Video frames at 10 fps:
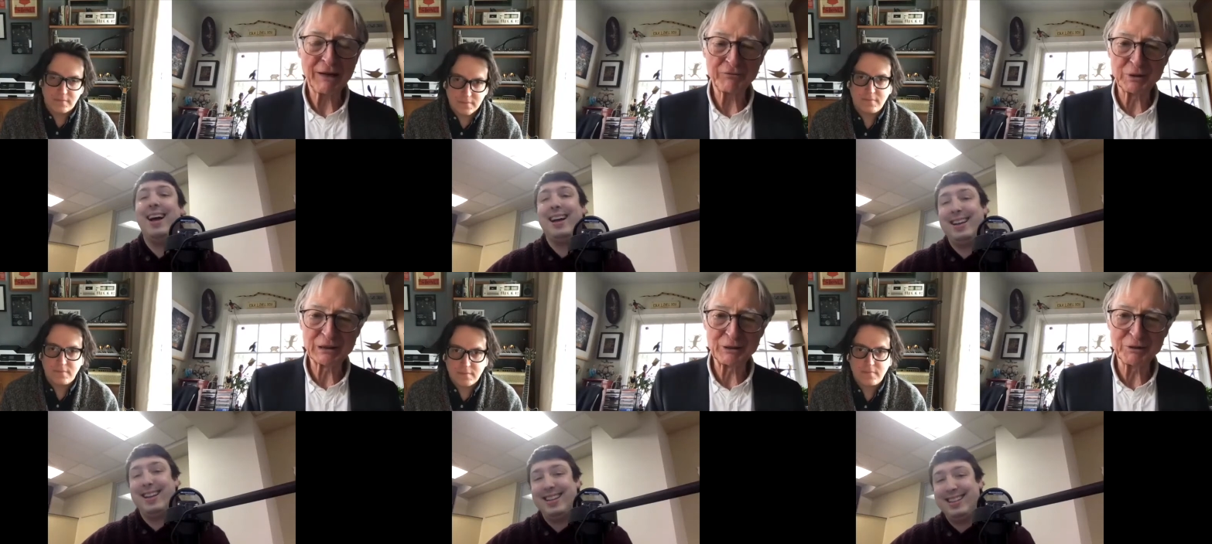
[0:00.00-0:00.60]

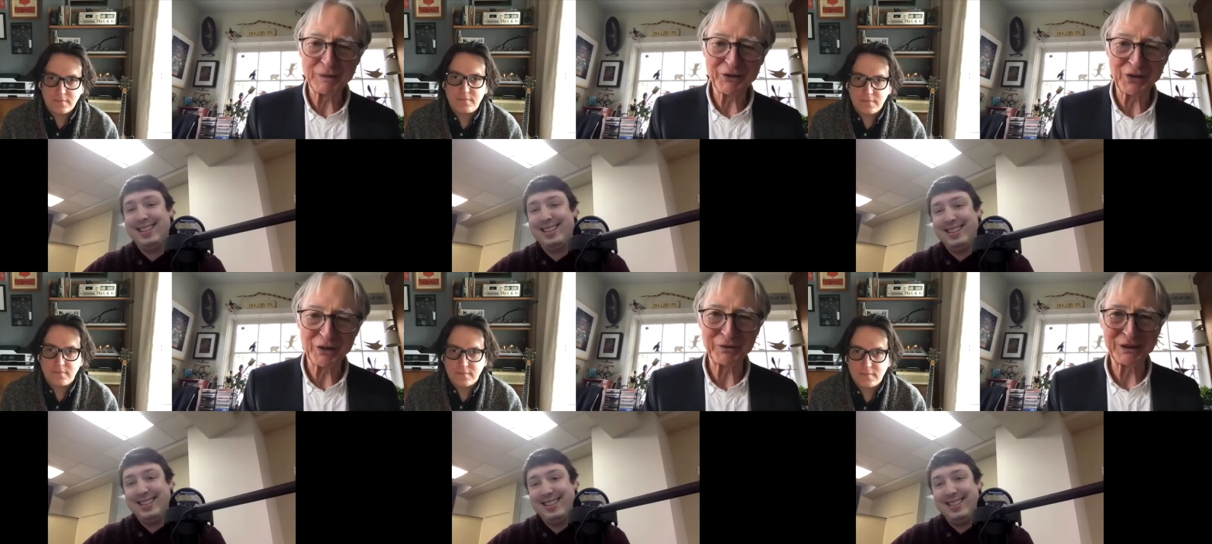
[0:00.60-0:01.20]
Speaker 1: include
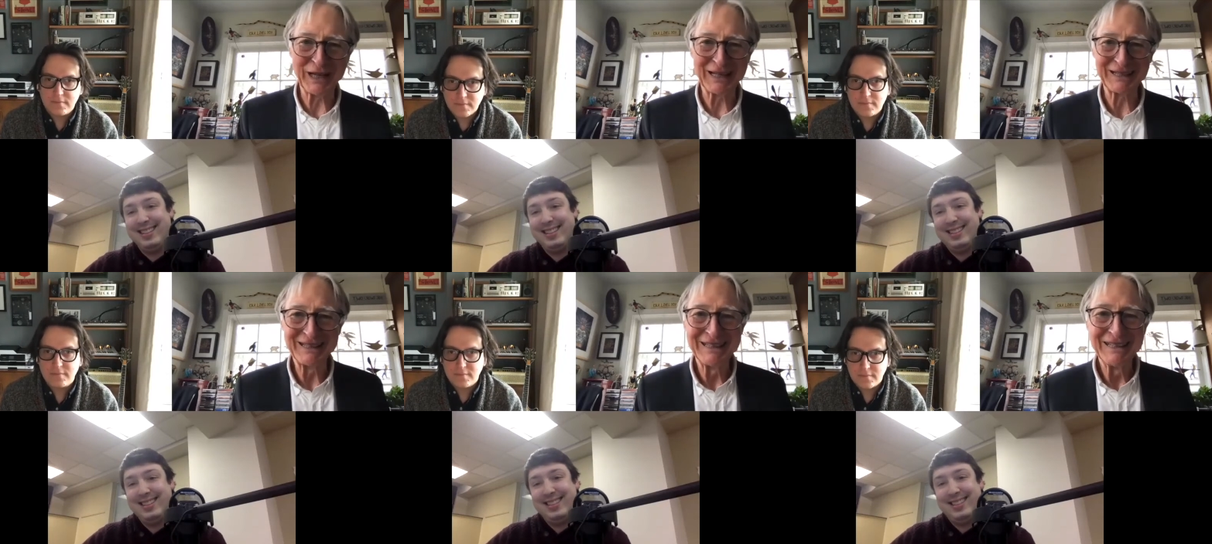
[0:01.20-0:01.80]
myself in that.
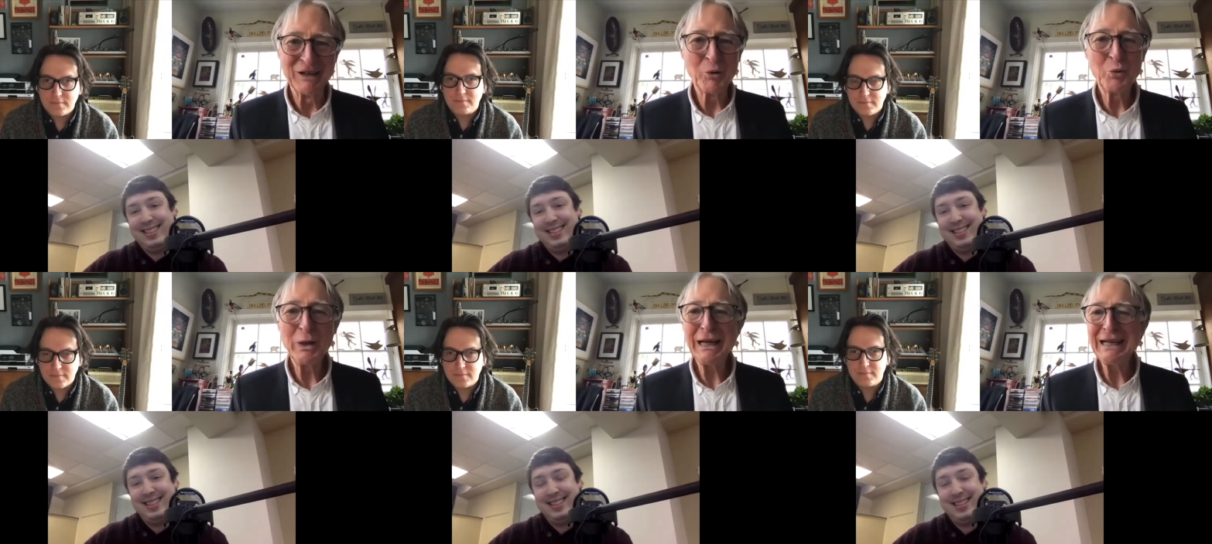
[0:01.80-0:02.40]

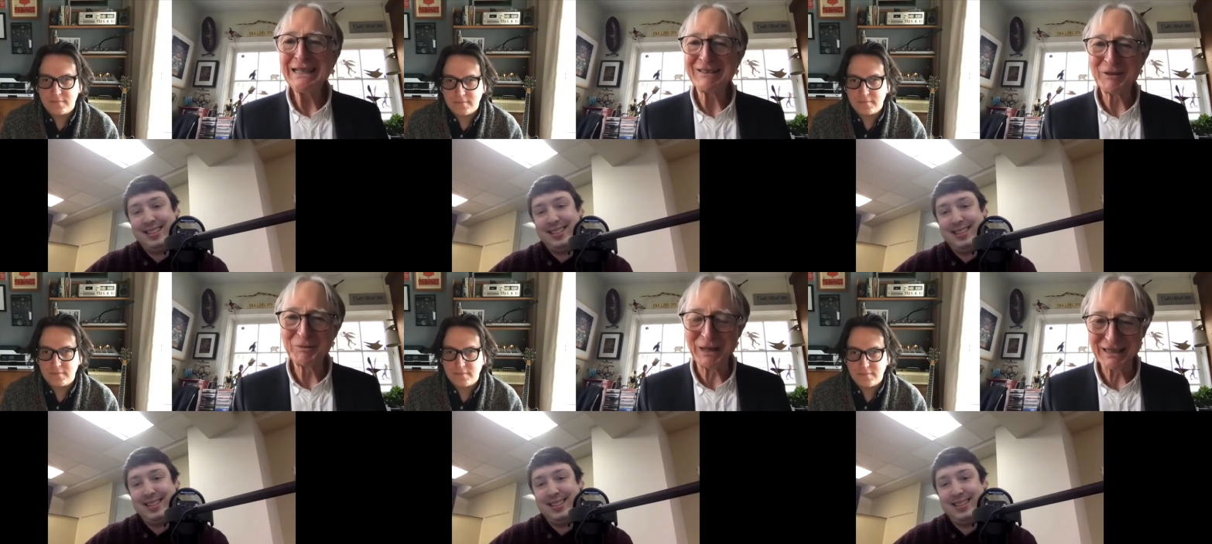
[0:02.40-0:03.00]
Way too
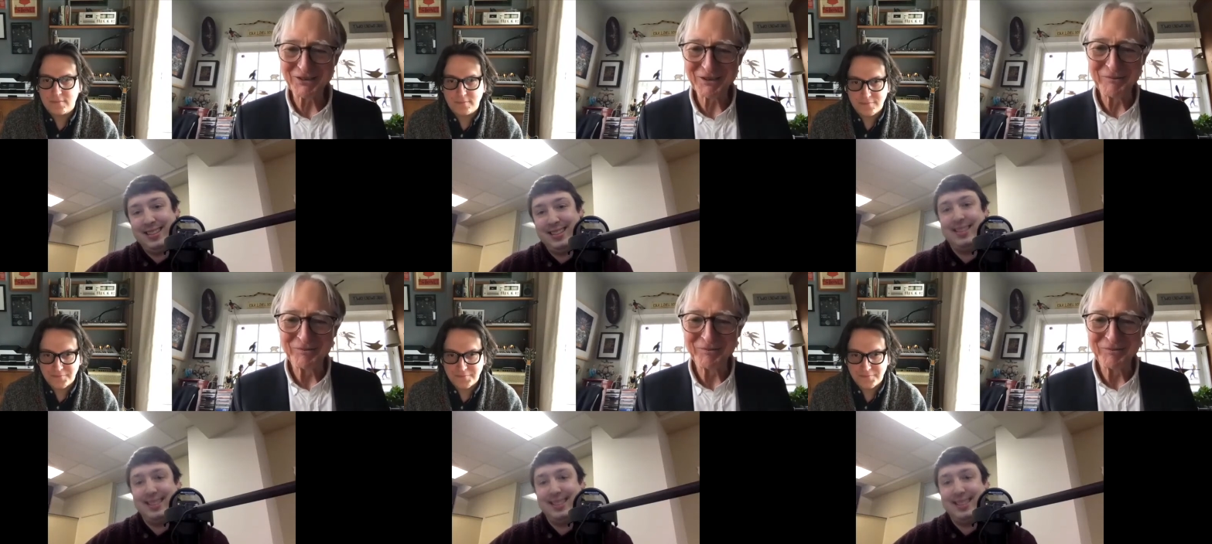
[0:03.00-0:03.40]
much.